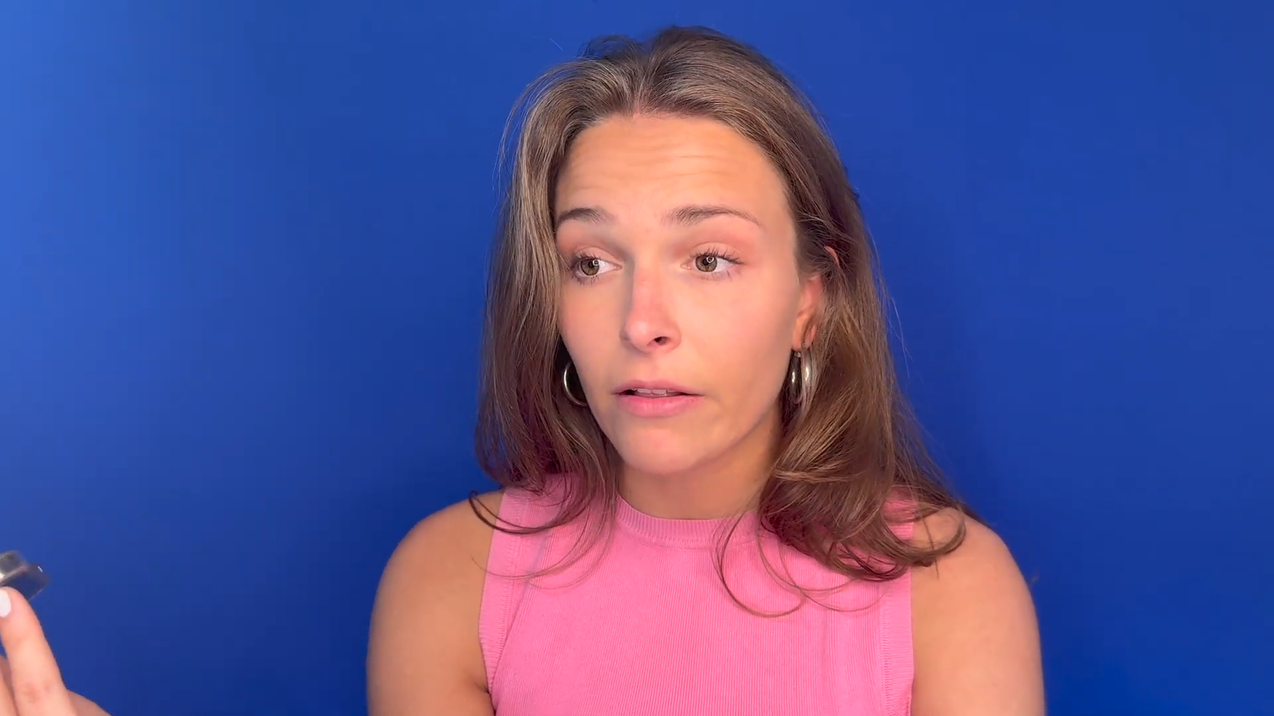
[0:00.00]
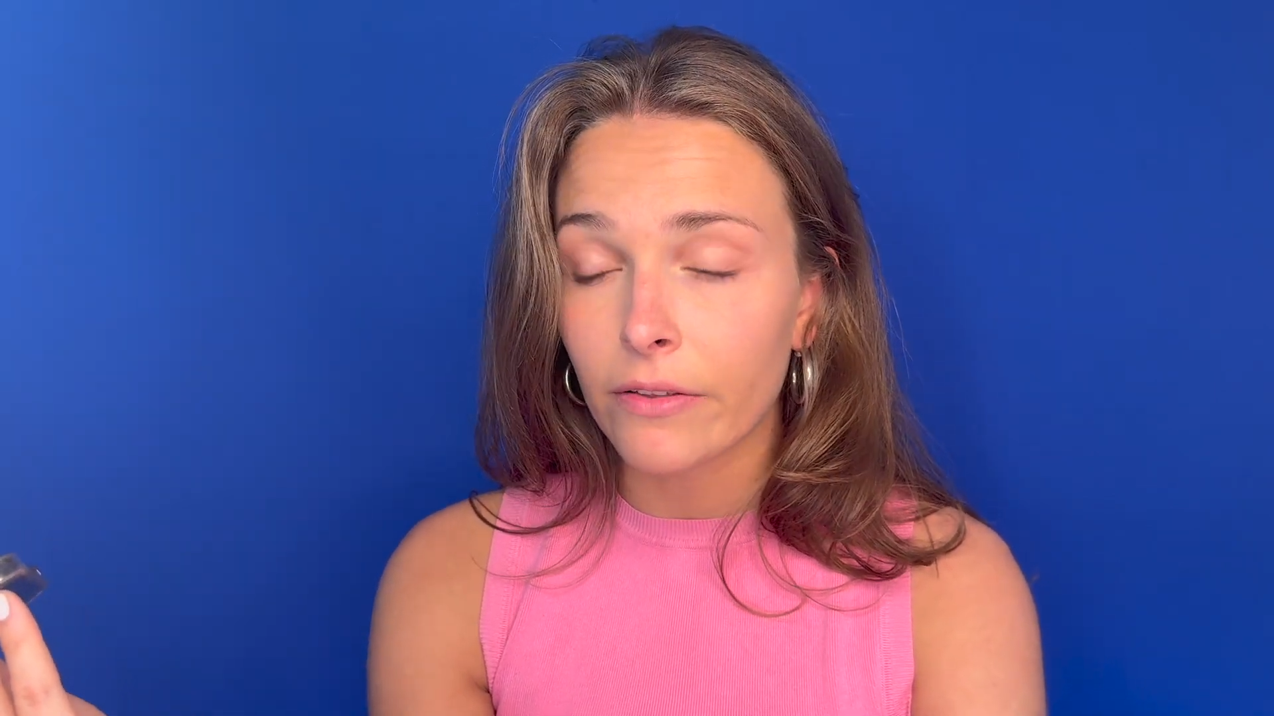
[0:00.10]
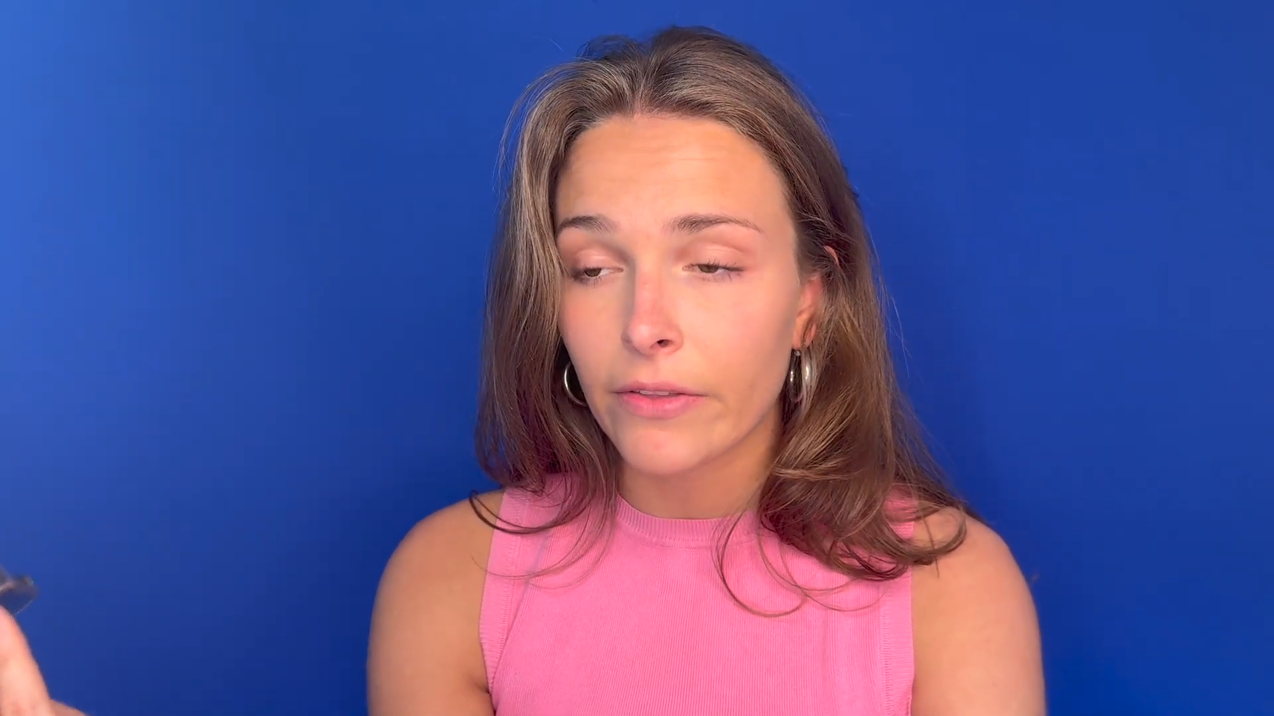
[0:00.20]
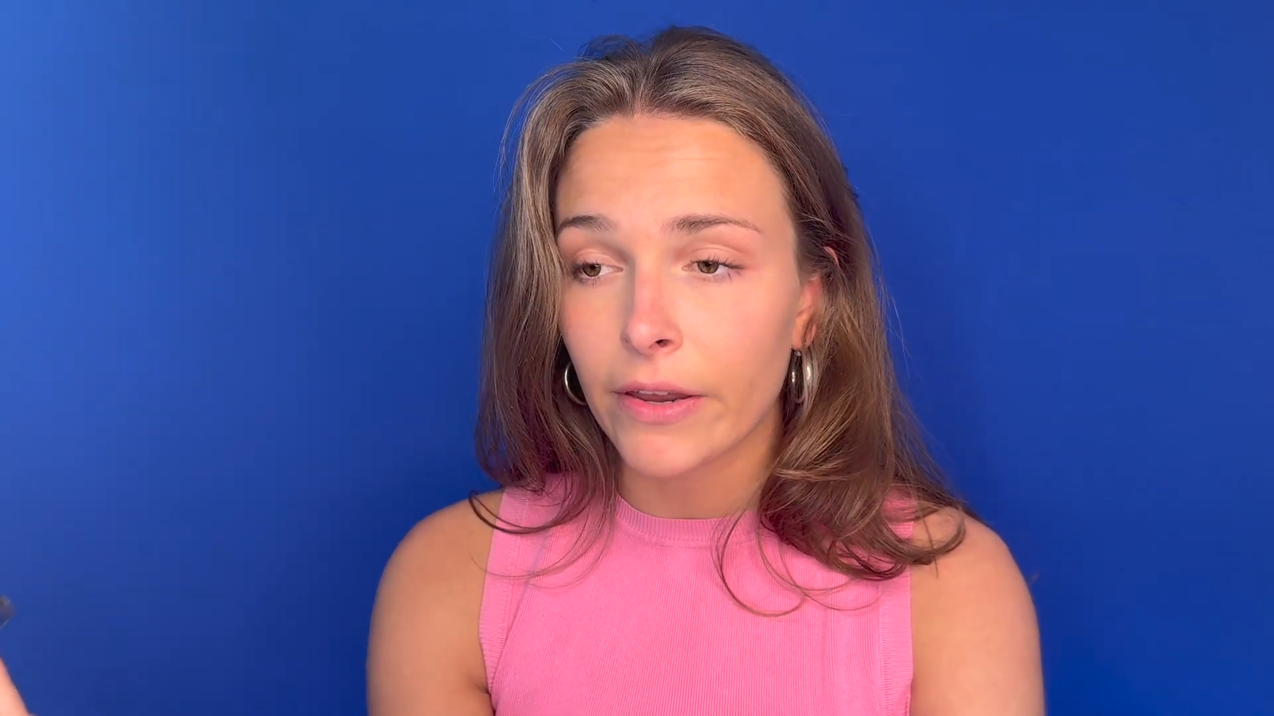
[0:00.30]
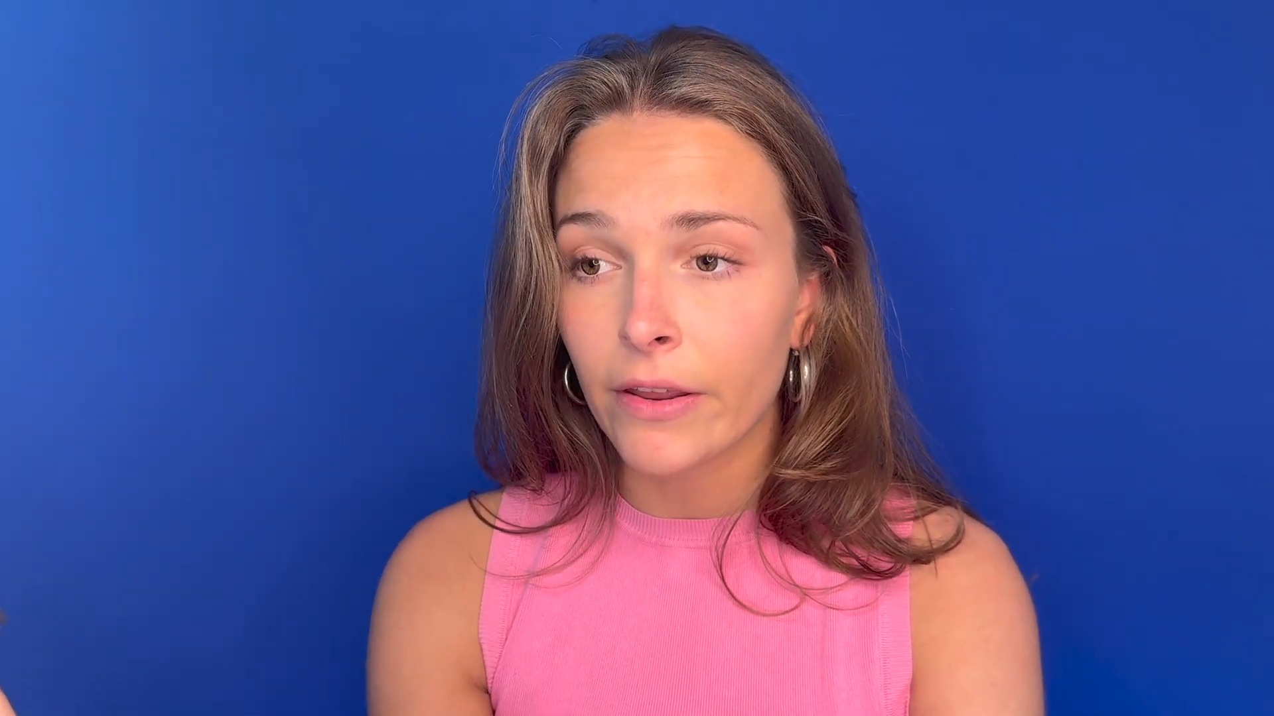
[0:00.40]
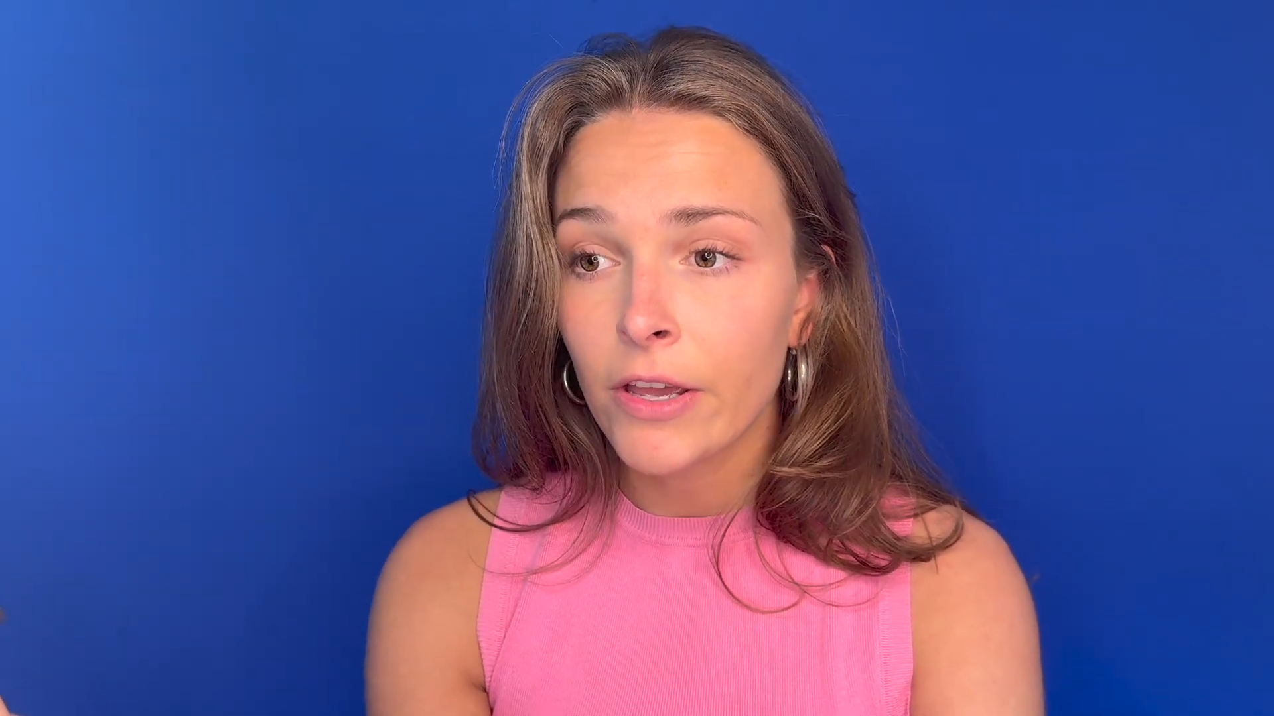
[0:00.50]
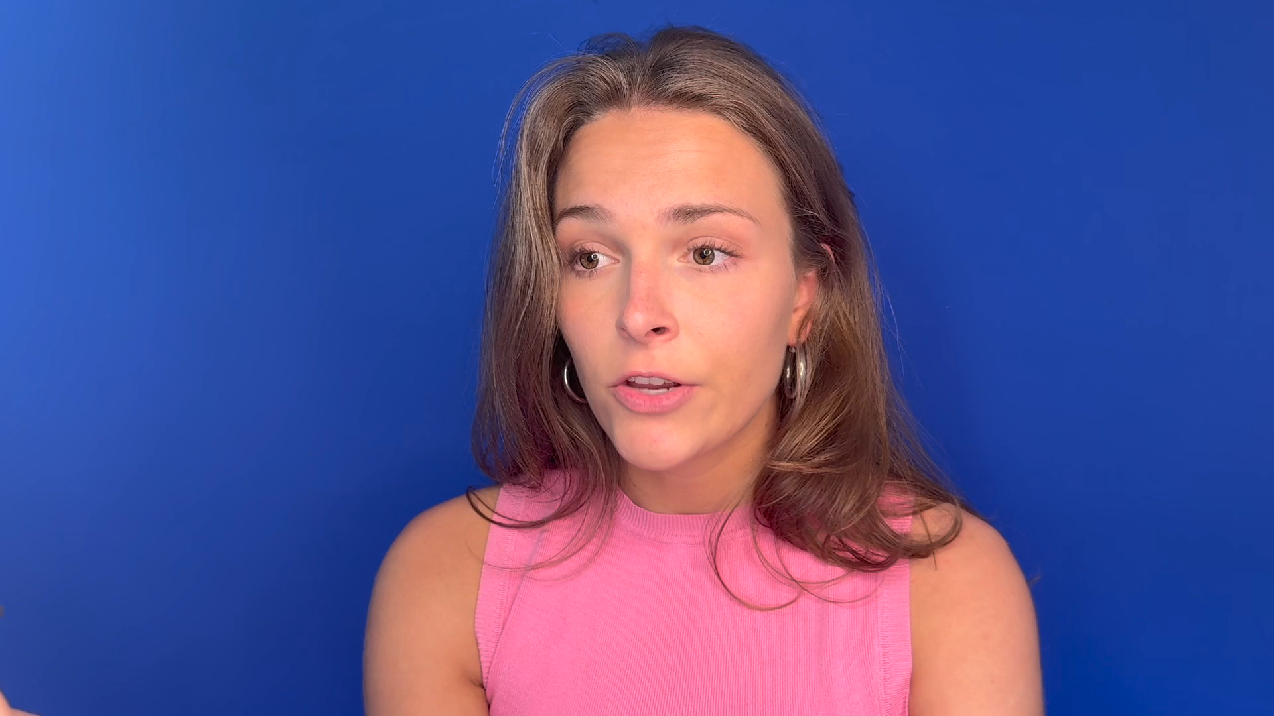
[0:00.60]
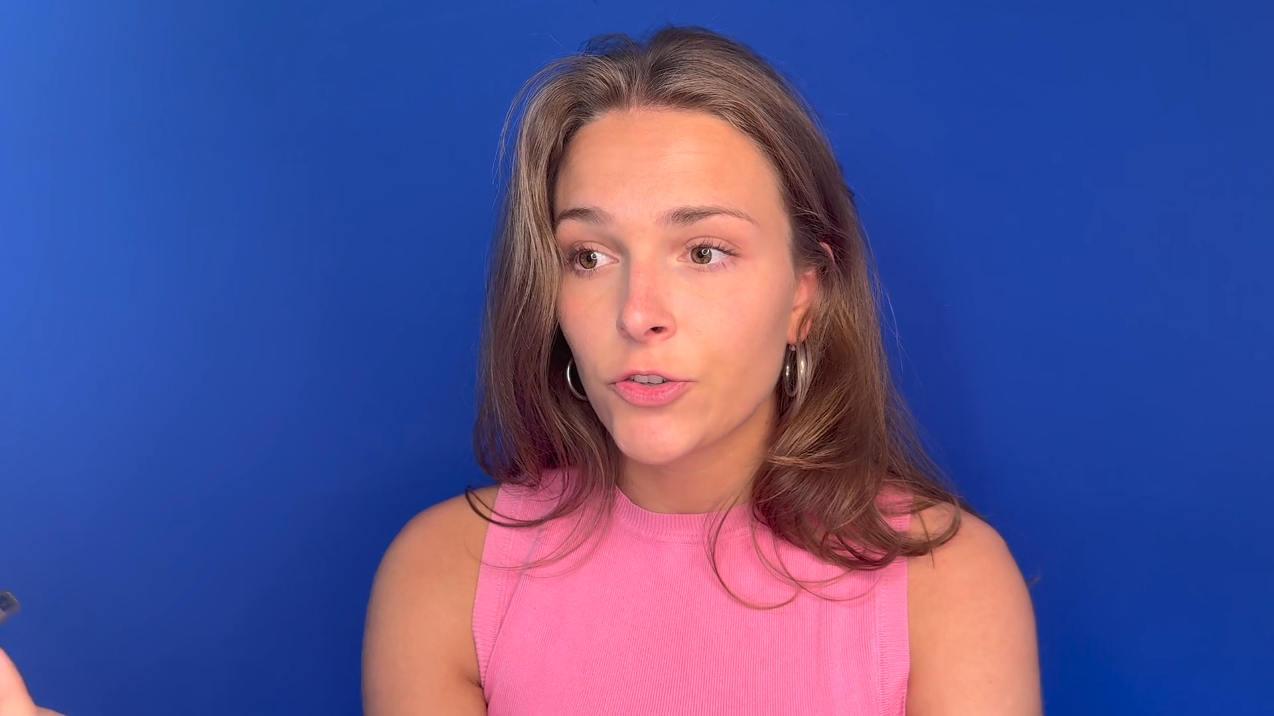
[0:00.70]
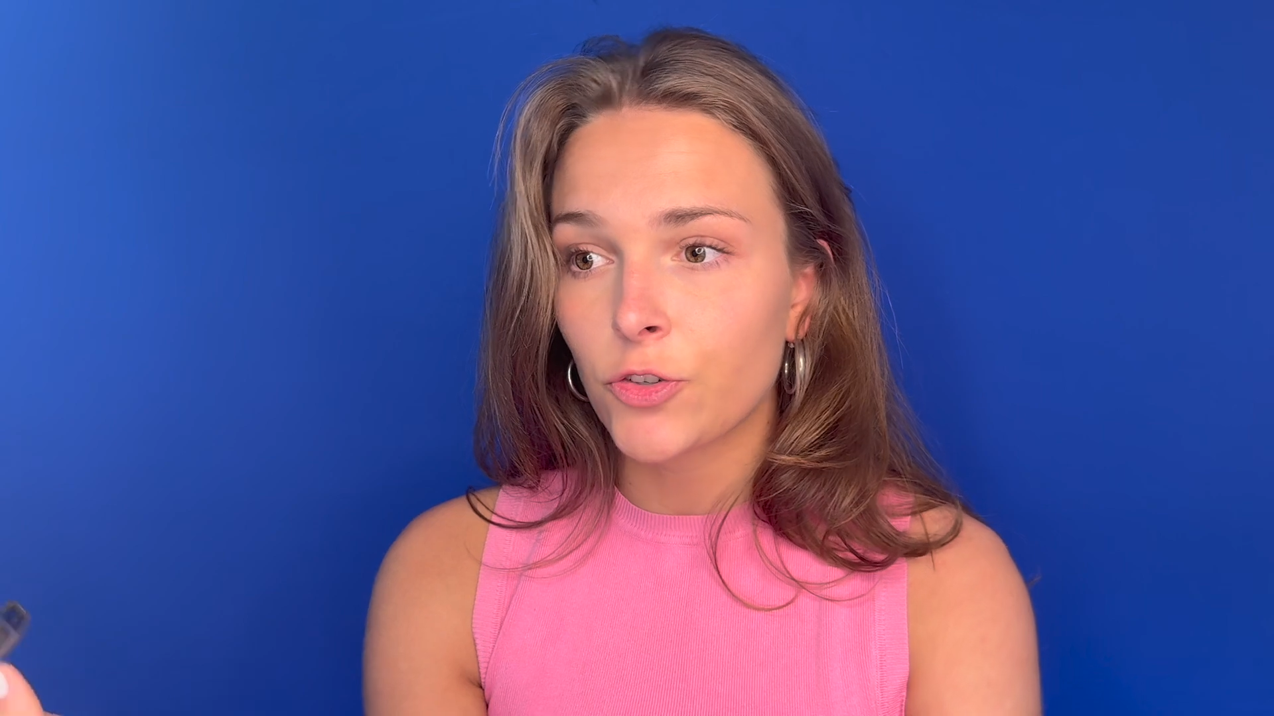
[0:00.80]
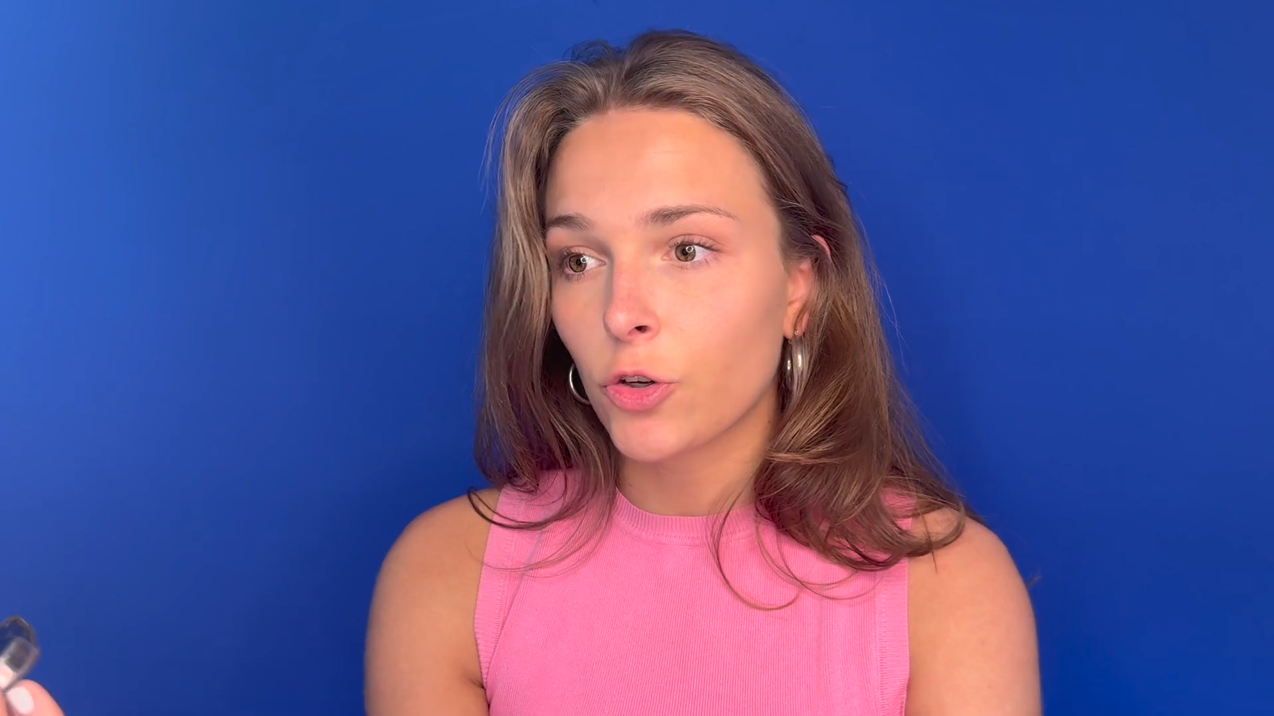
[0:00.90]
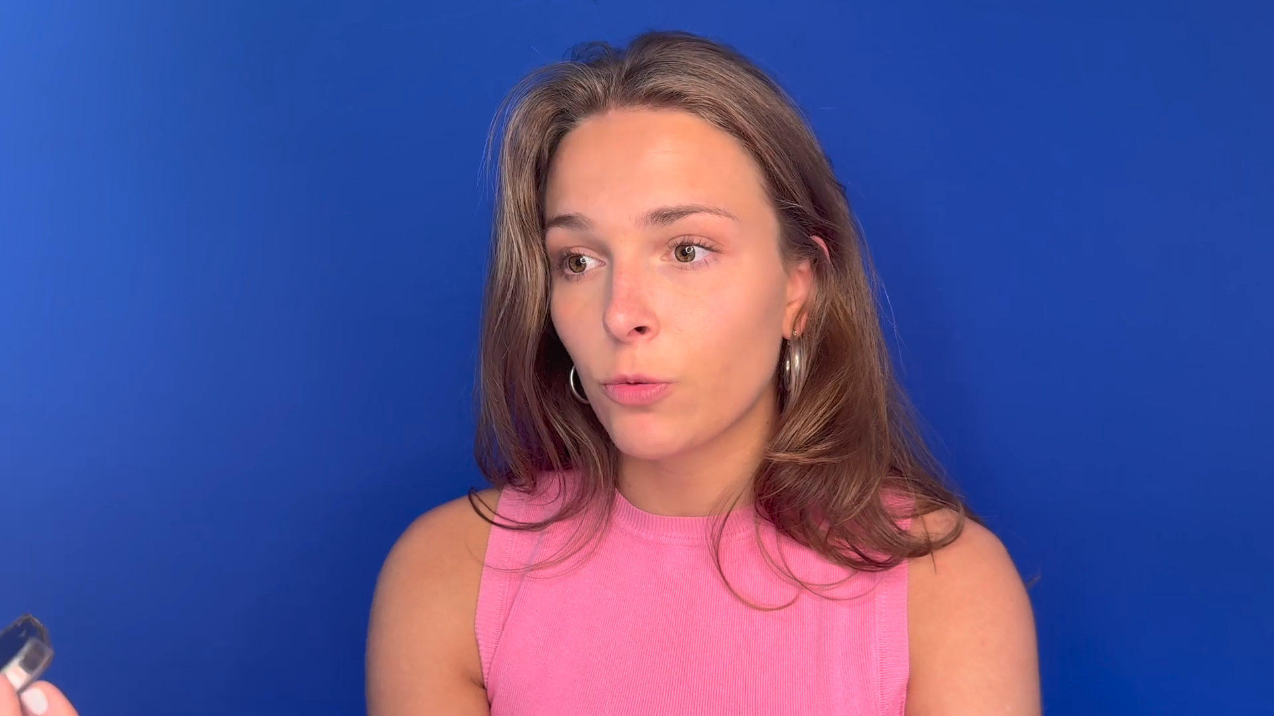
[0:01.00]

and then she told